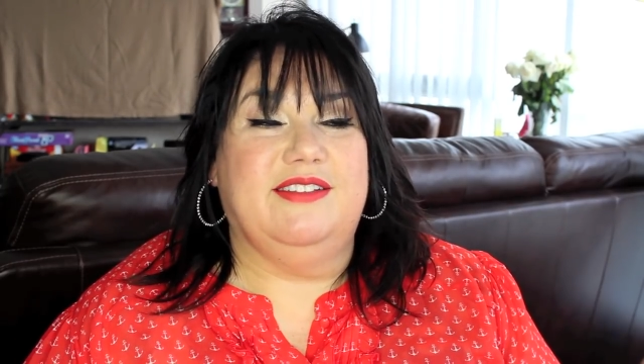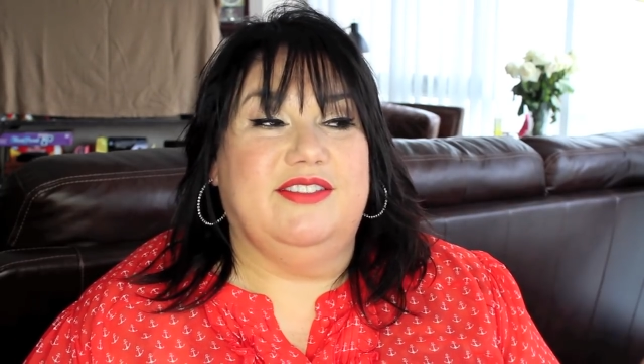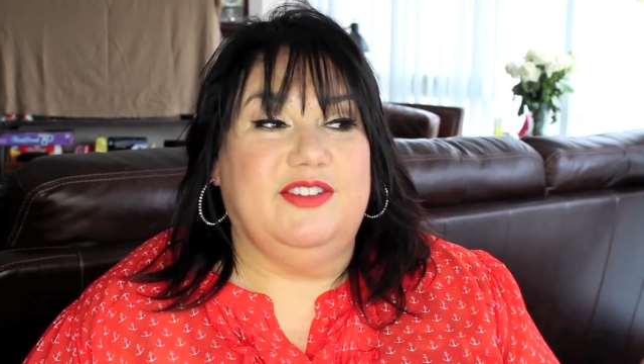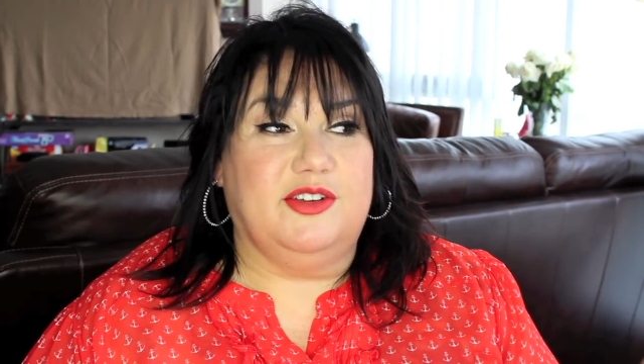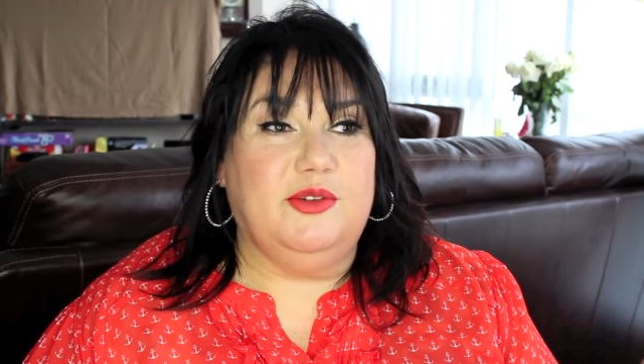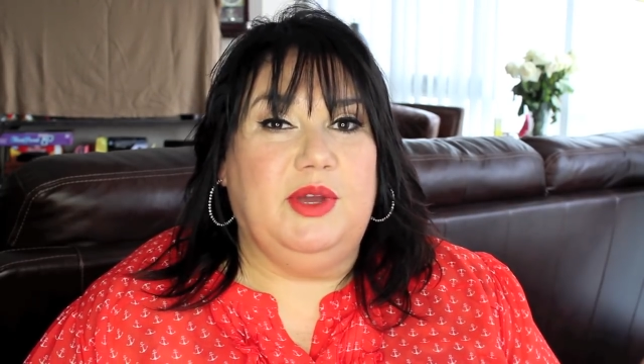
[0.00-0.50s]

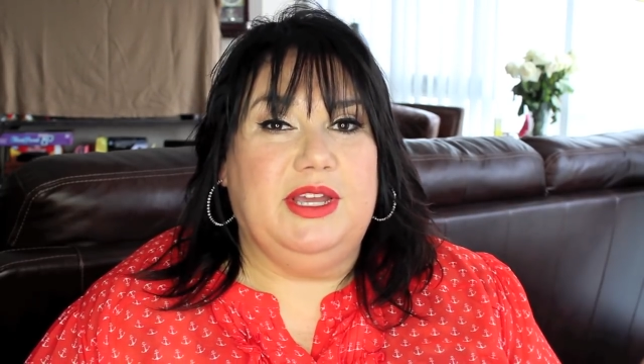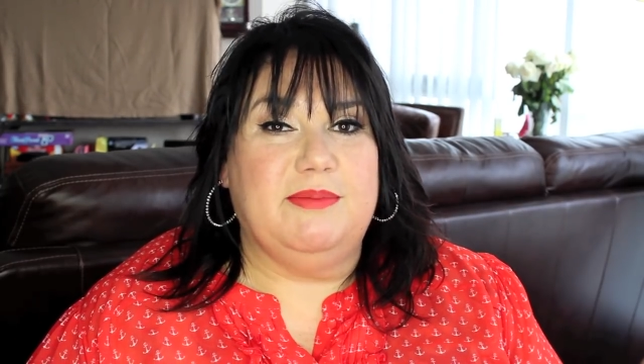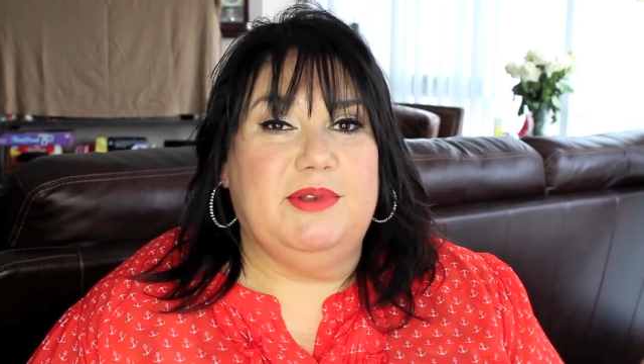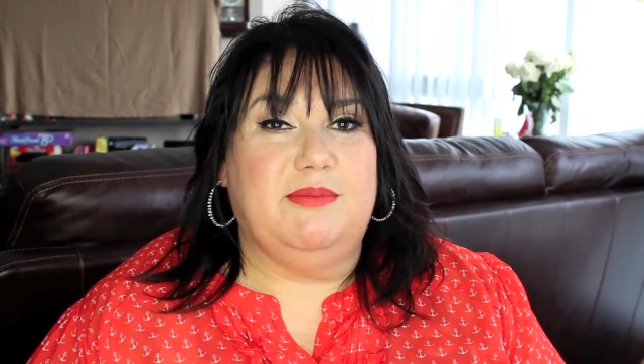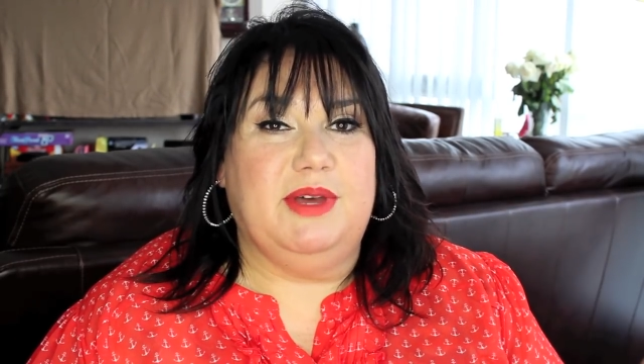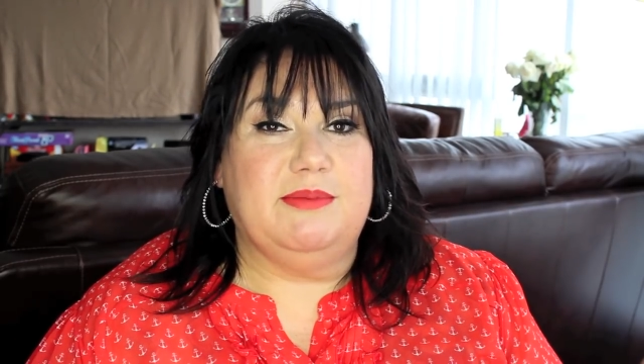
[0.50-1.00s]
it's hard to wake
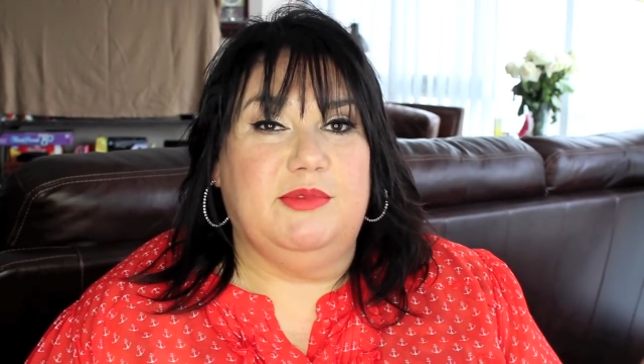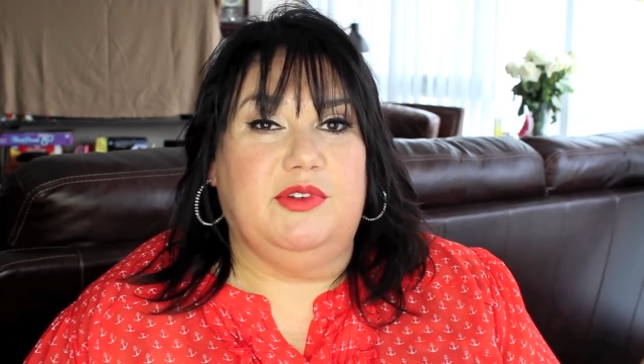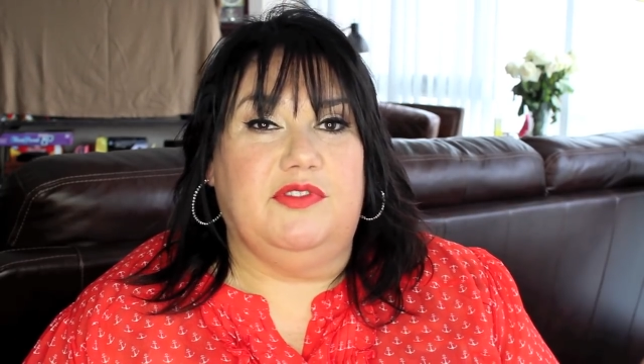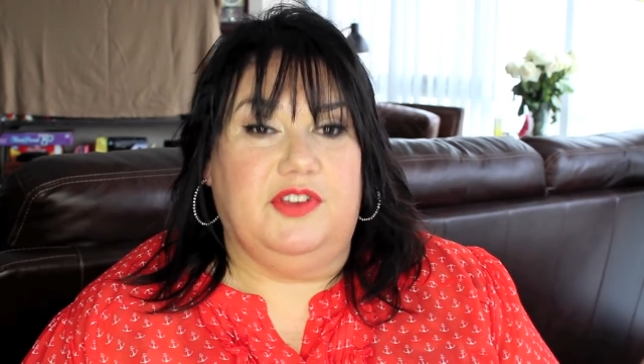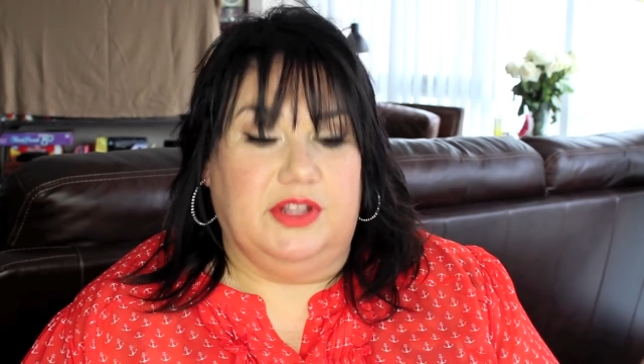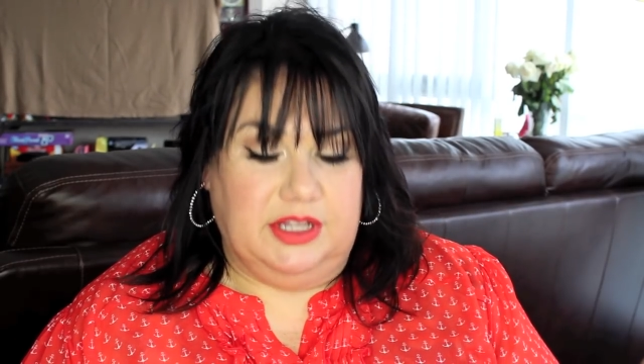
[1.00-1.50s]
up in a bad
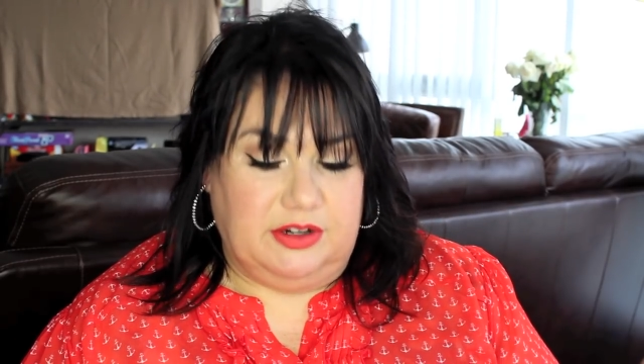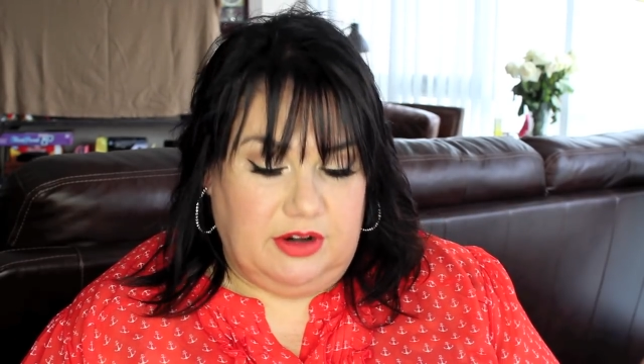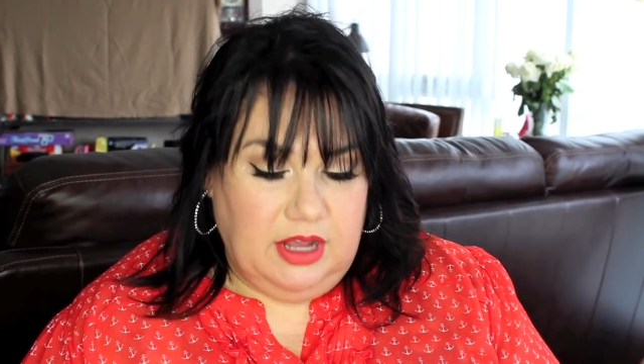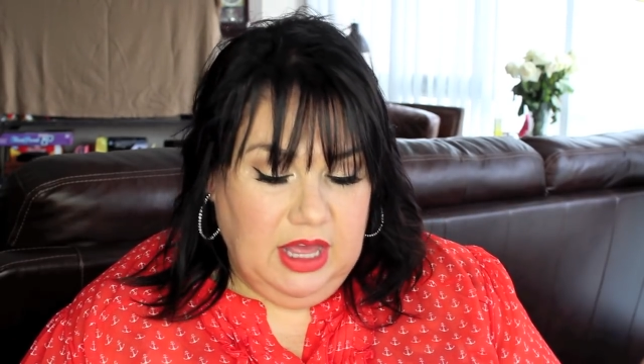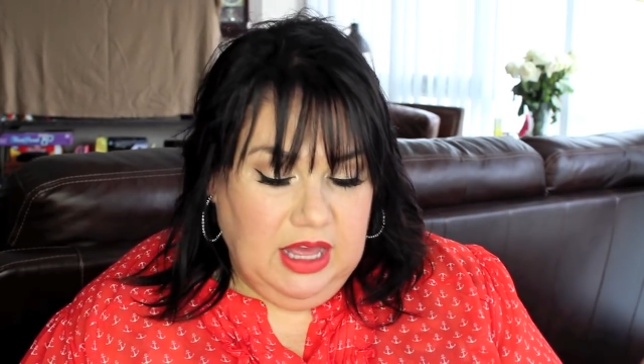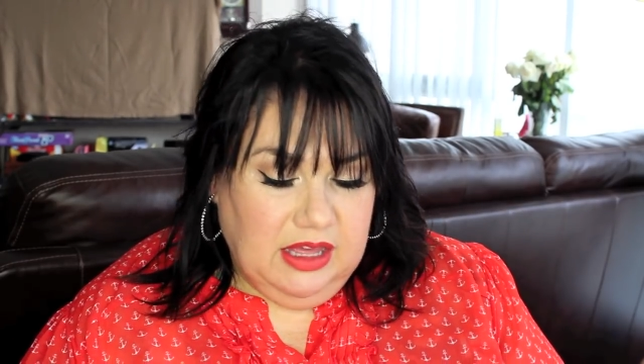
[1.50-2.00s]
mood if you glitter.